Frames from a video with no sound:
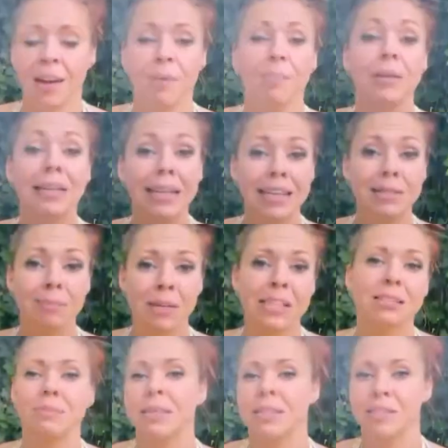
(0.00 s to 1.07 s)
please,
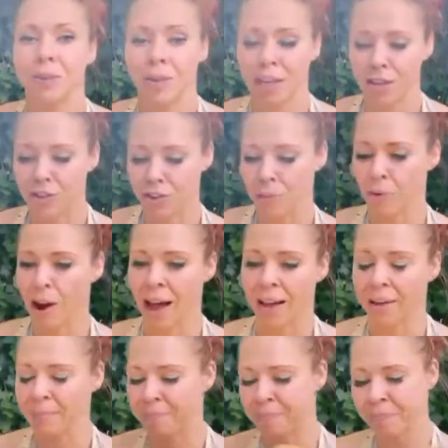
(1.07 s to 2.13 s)
please, please don't let your drum crack.